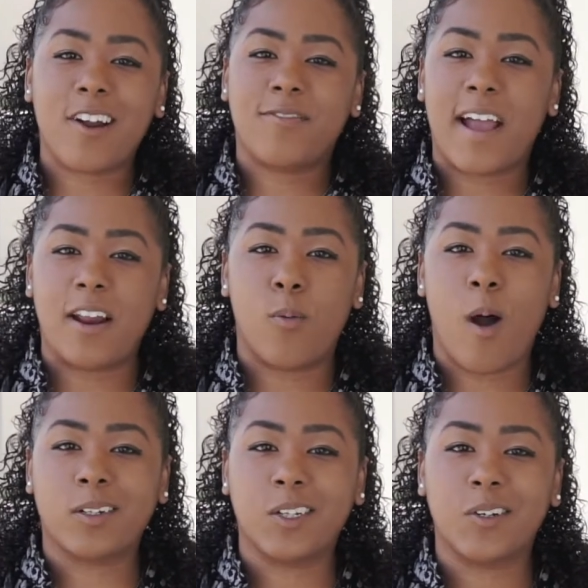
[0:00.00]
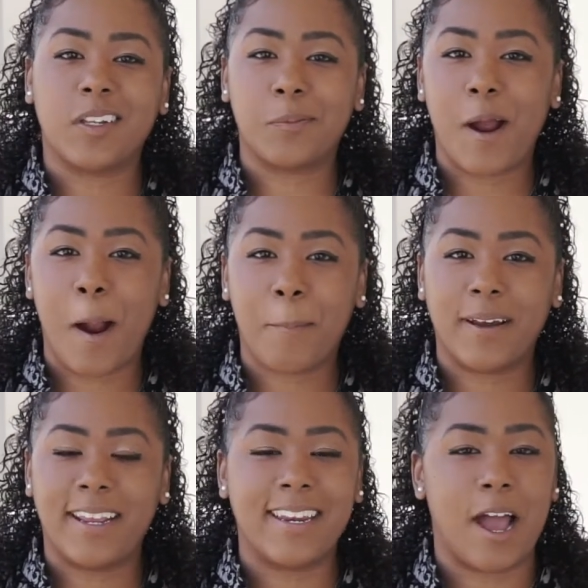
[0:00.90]
final walkthrough on the
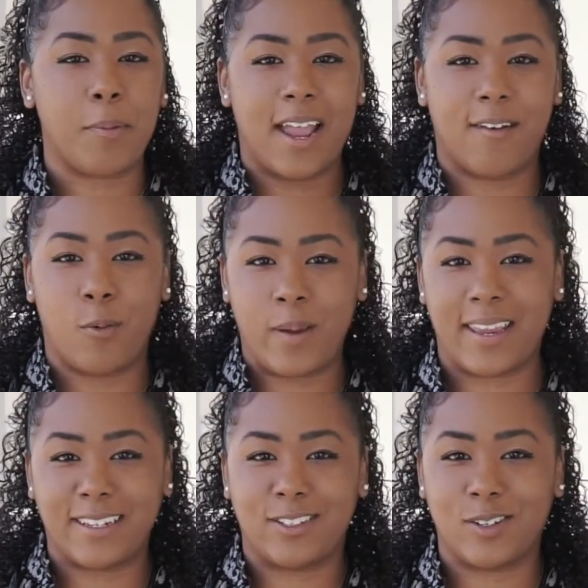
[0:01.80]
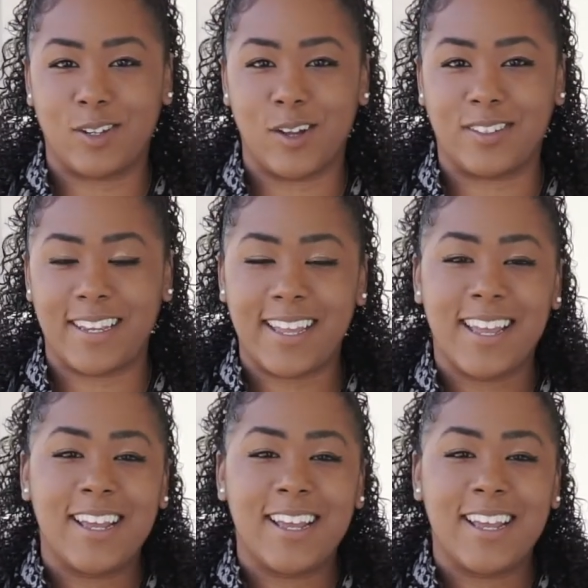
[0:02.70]
property. Now we have a week until closing.